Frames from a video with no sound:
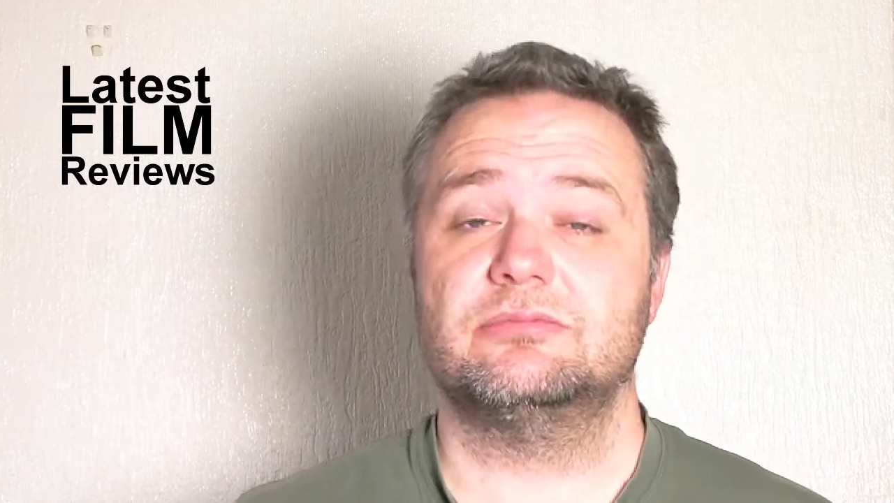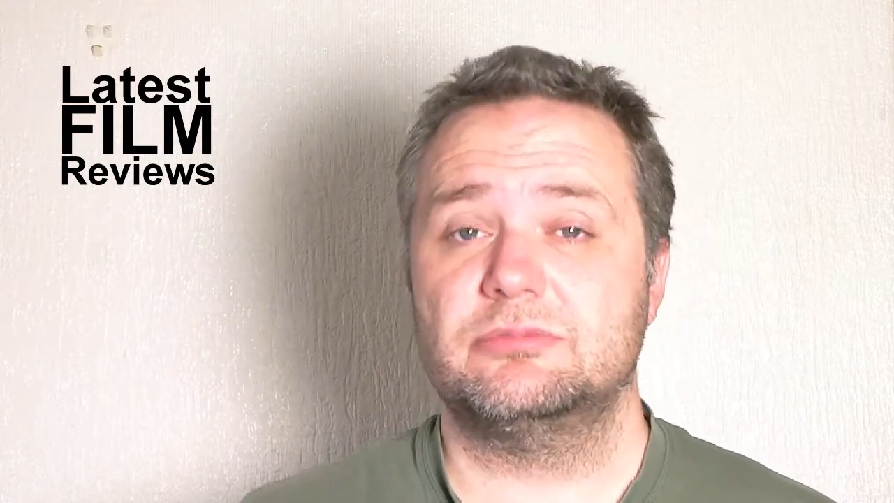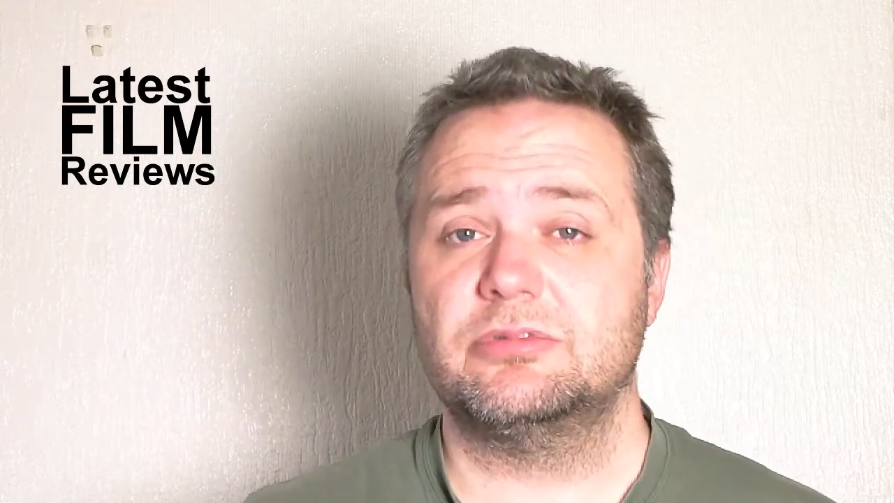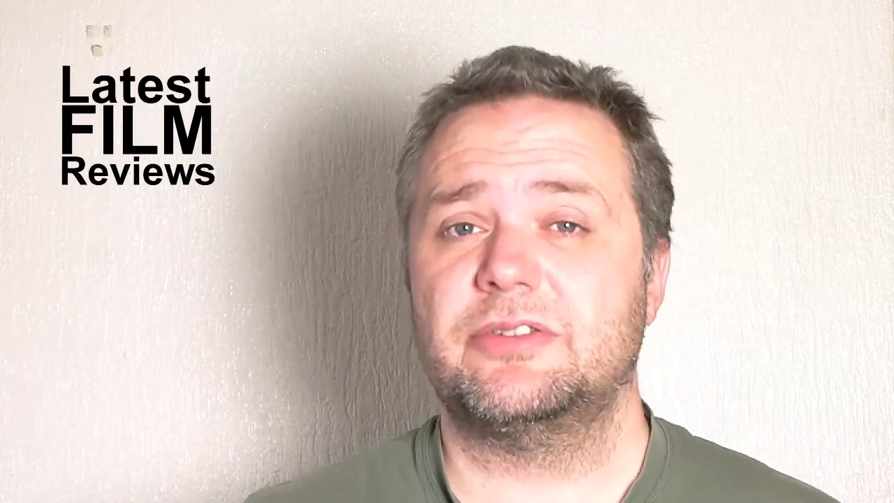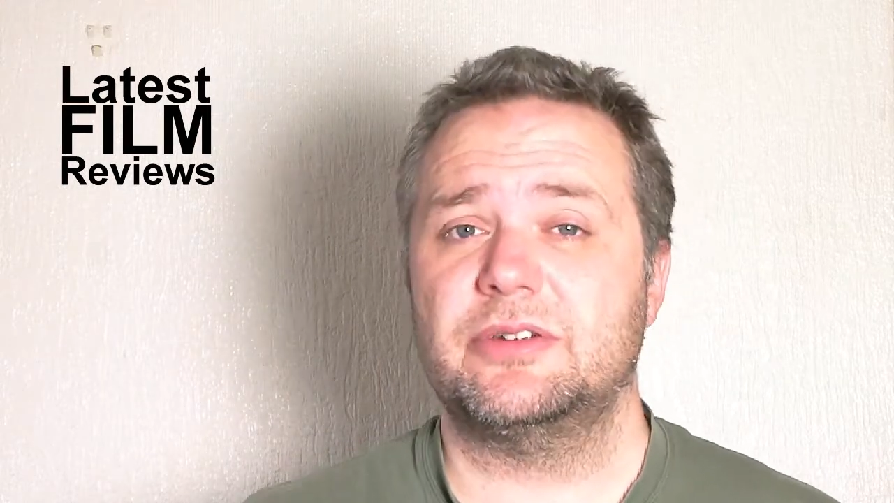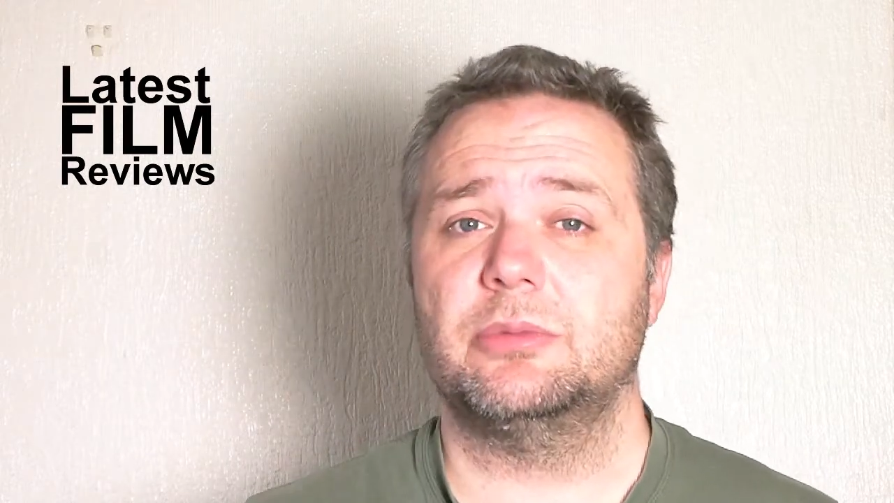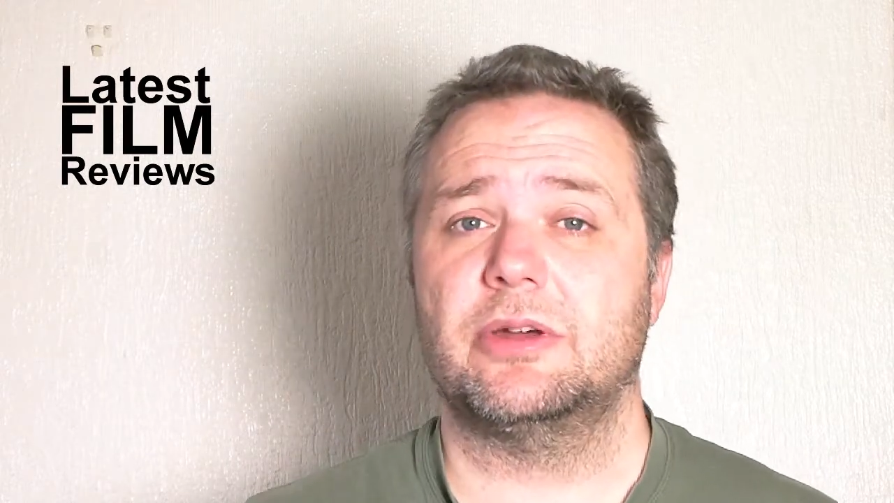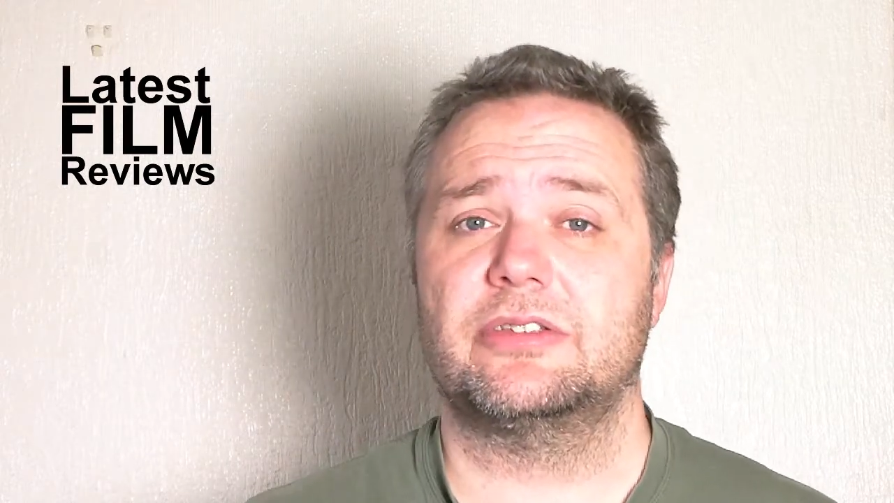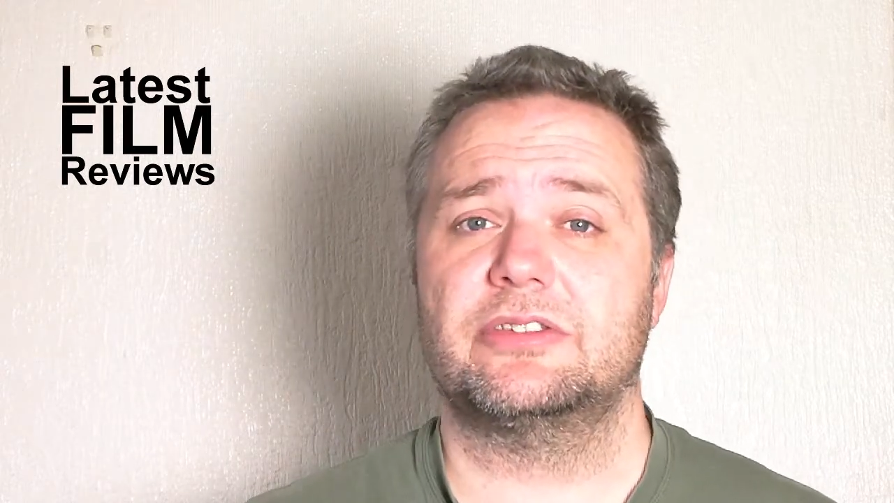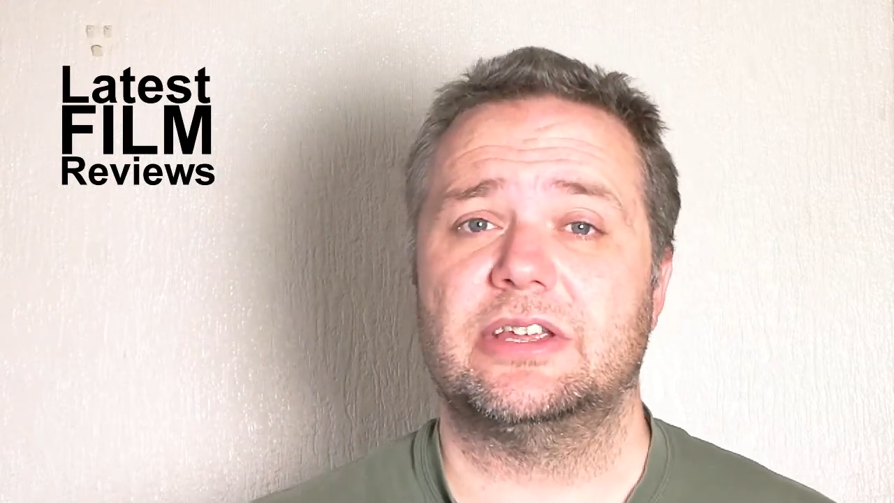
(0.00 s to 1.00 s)
Definitely worth
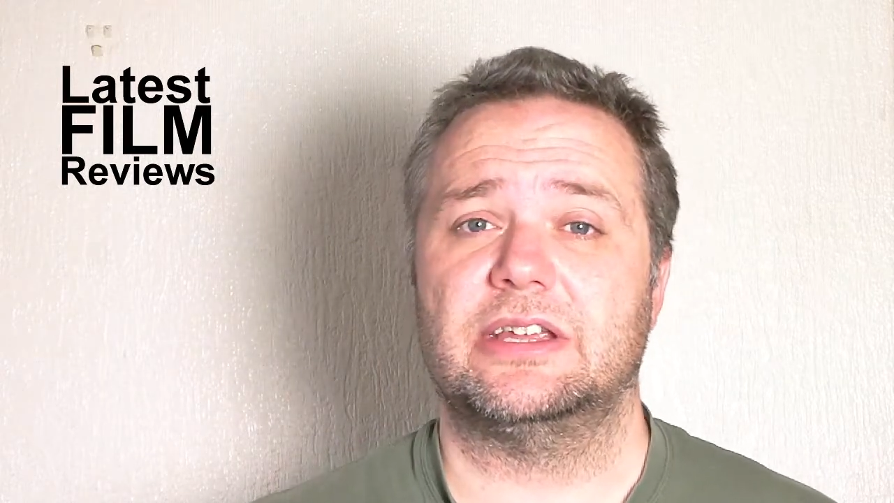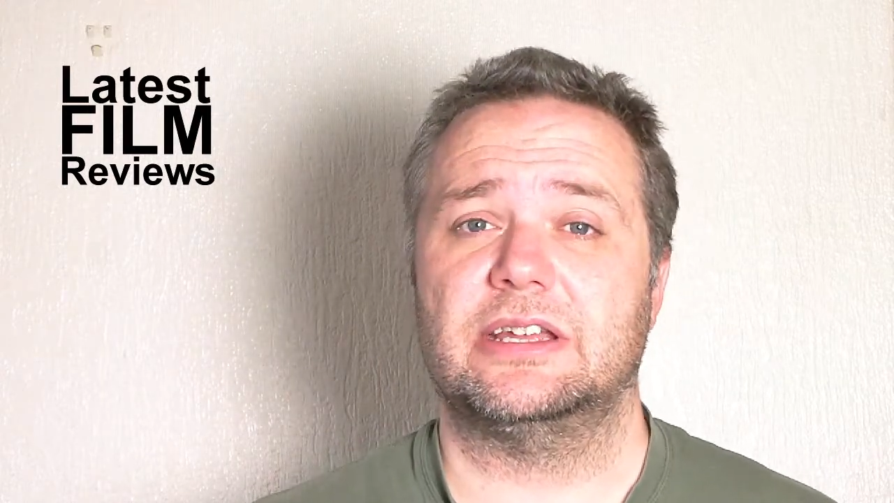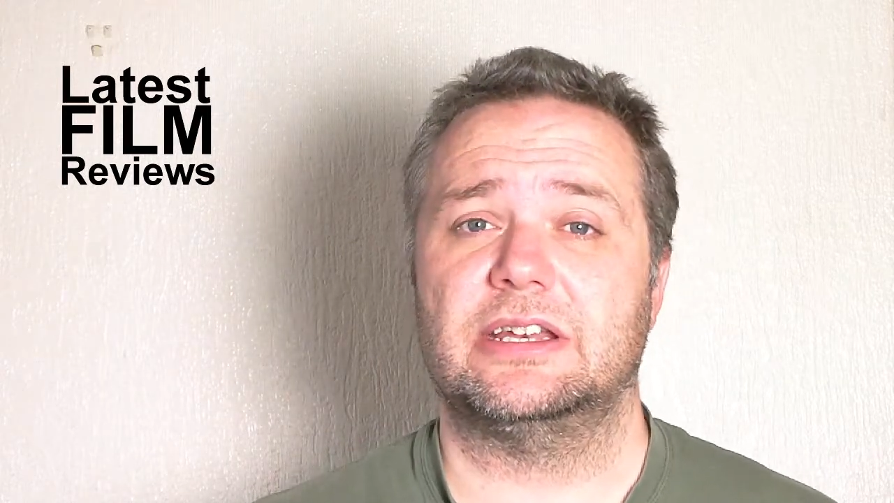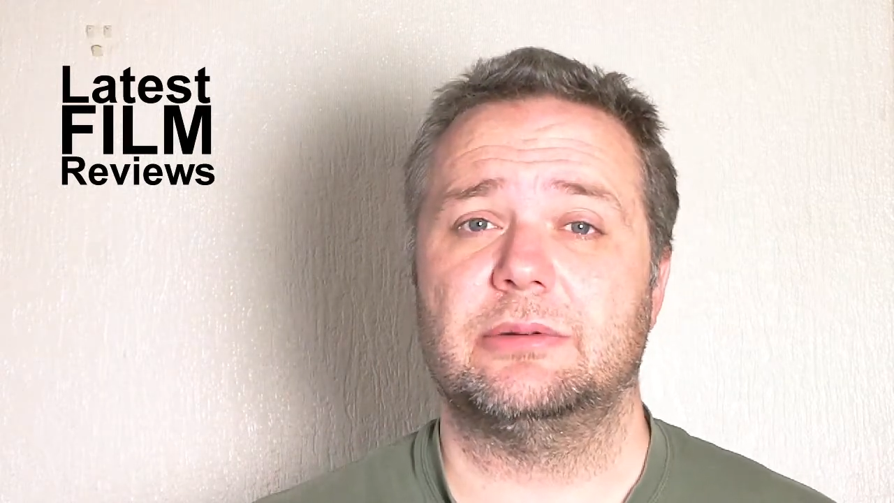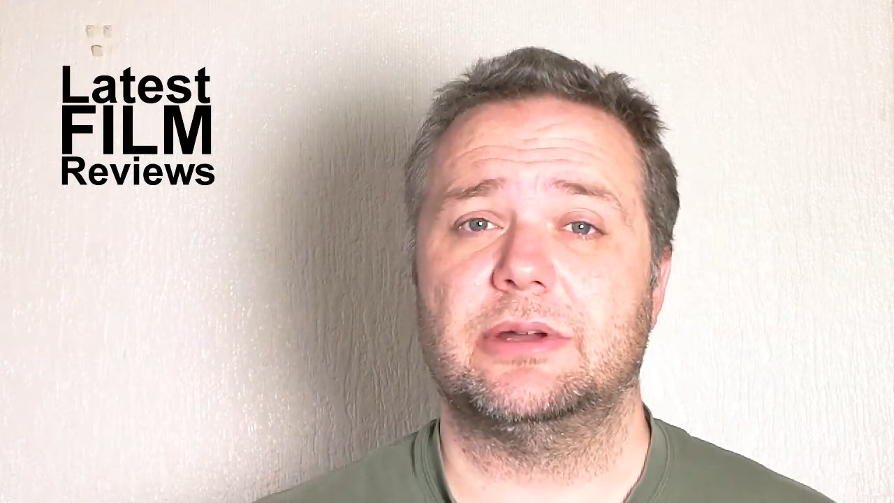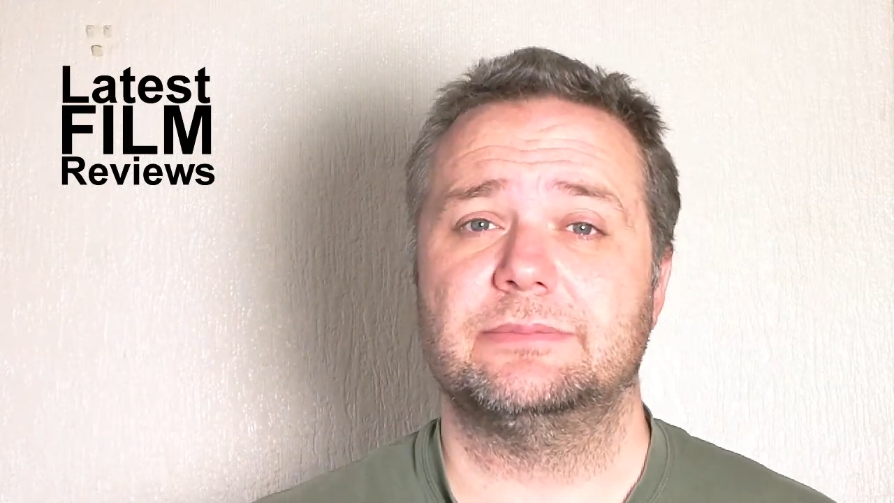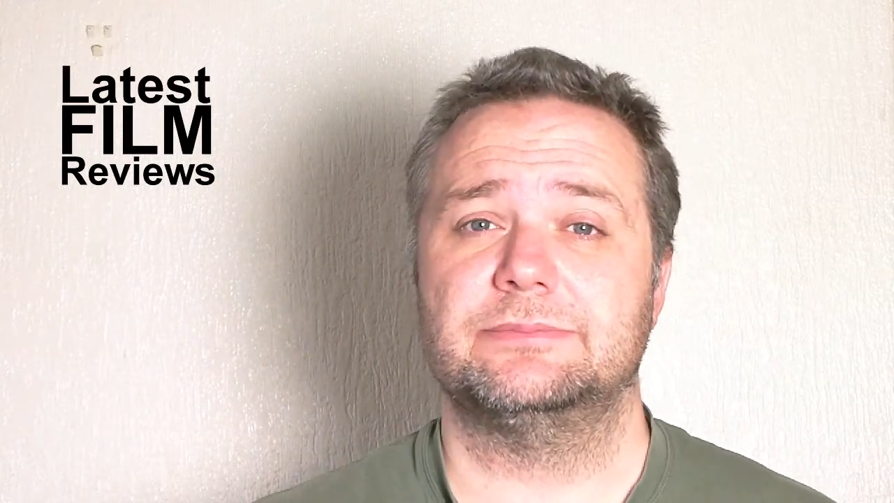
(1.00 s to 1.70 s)
seeing anyway.